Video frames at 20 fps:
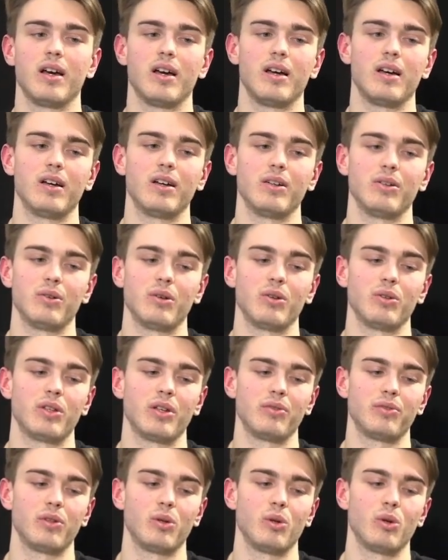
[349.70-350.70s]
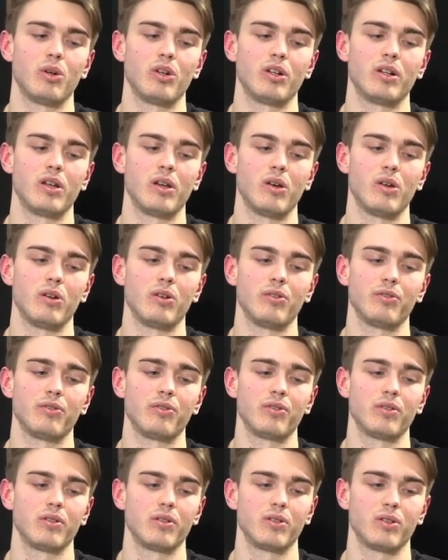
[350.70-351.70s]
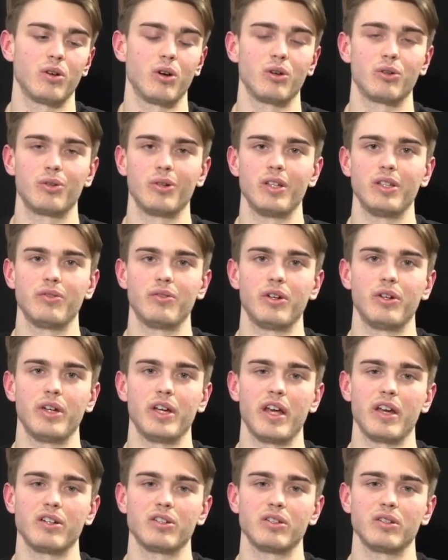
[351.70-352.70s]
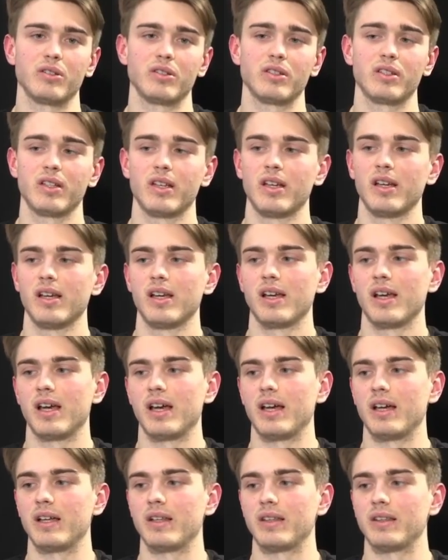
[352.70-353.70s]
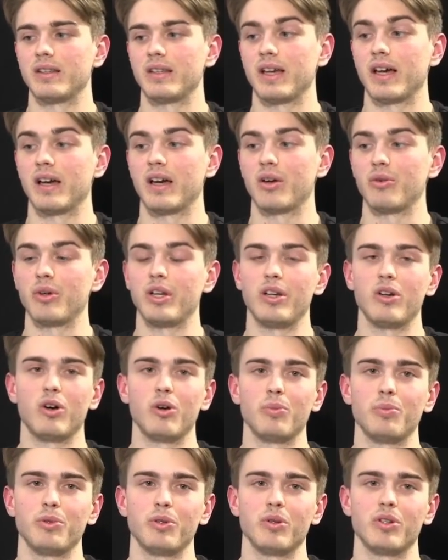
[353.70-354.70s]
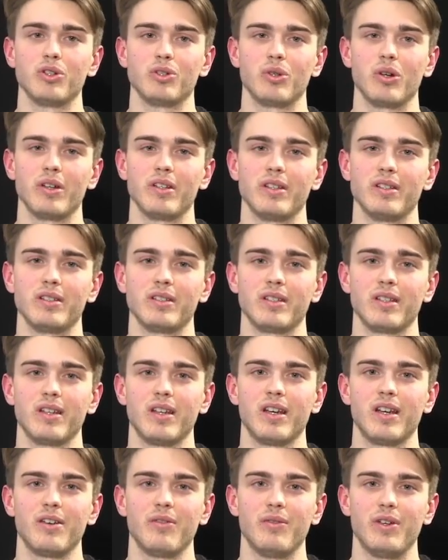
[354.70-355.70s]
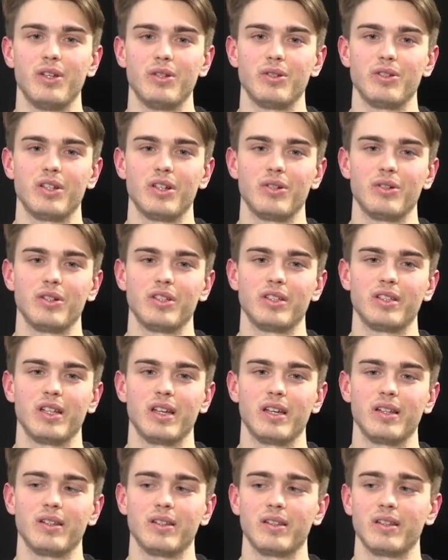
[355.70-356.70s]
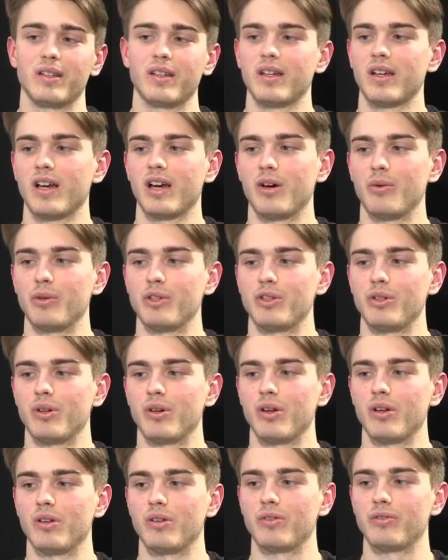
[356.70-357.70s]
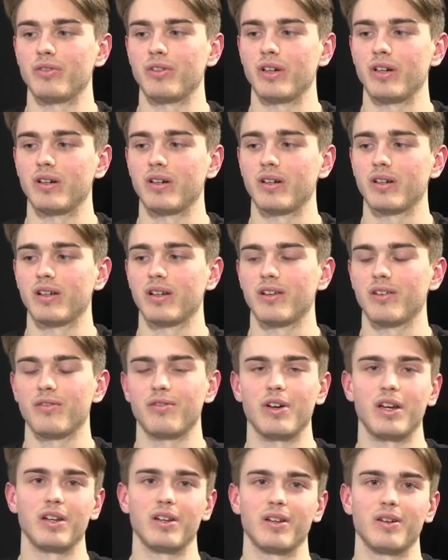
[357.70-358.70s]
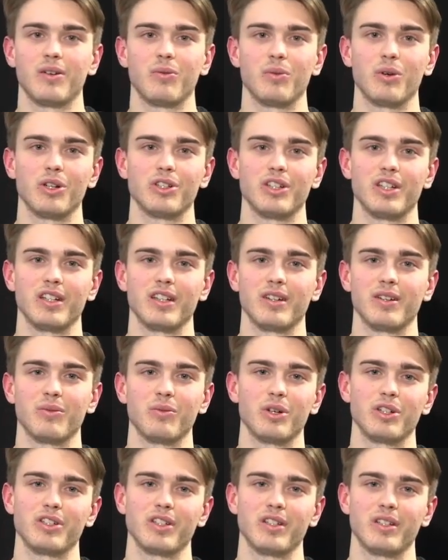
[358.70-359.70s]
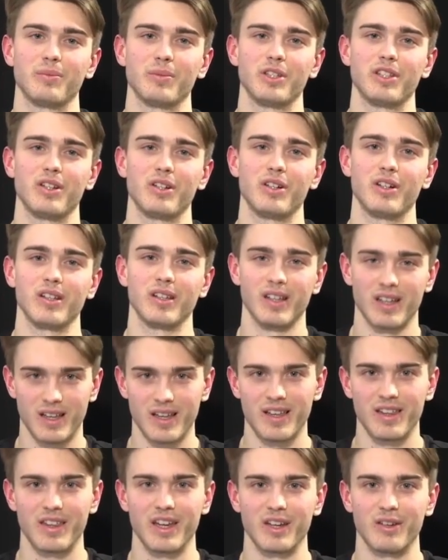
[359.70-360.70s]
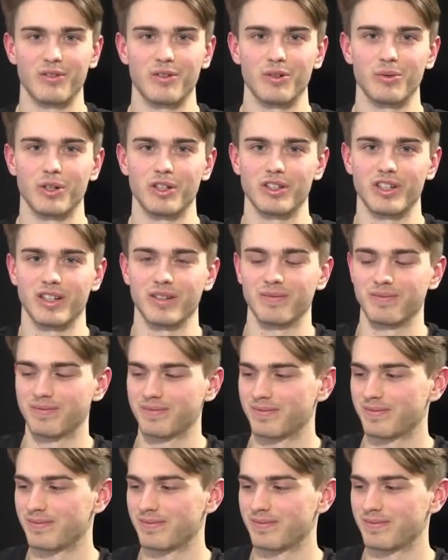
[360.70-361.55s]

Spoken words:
learn a lot of concrete variations. And yeah, I really hope you enjoy this video series, and I wish you a lot of fun watching the material. Thank you for watching.